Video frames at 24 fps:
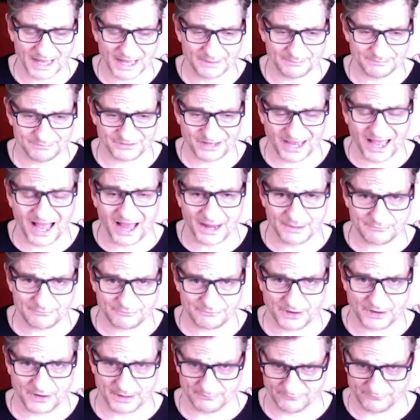time
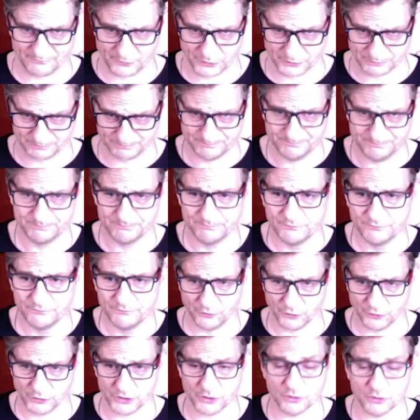frame
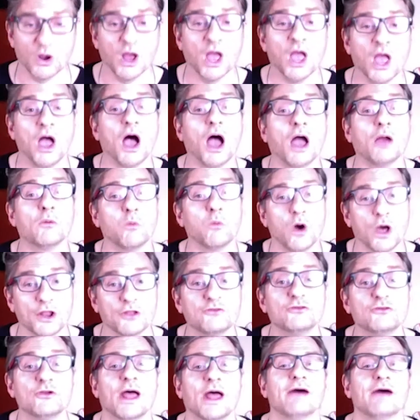for you. I wanted
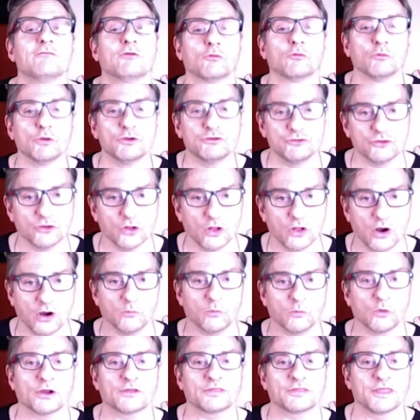you to have original
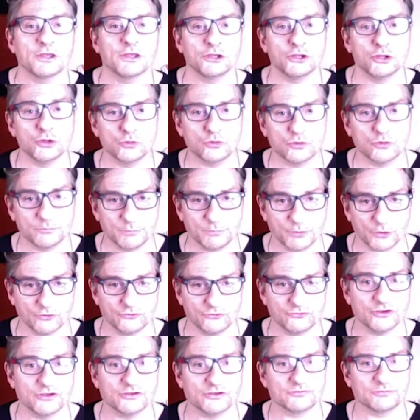artwork that you could
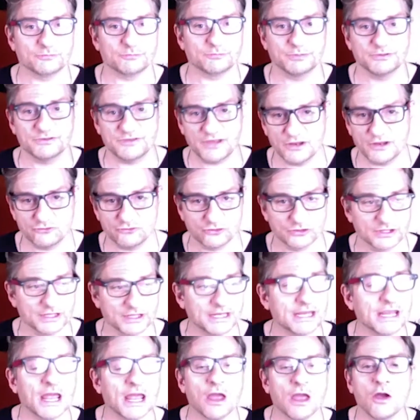purchase
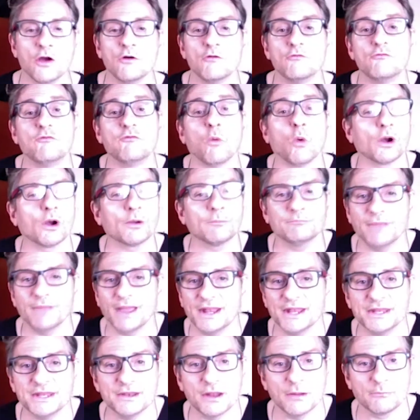potentially for
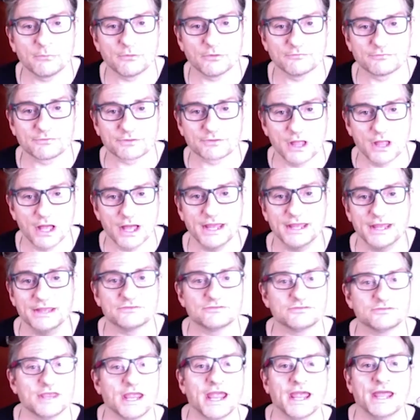any number of
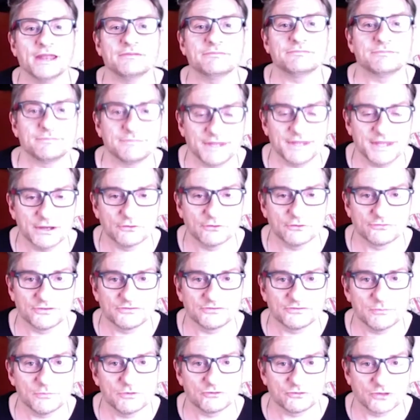clients, and here's
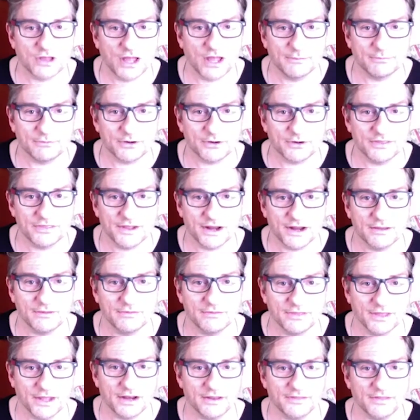this image library that
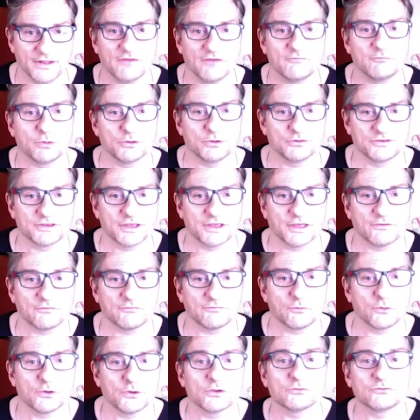I put together
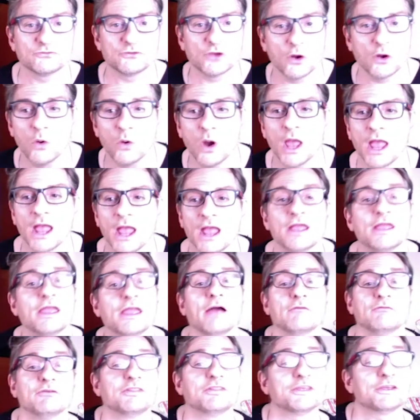for you. So
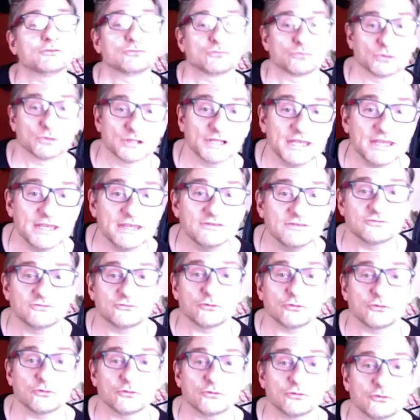everything's released,
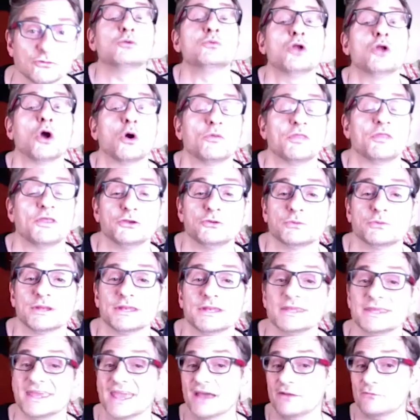or that you can get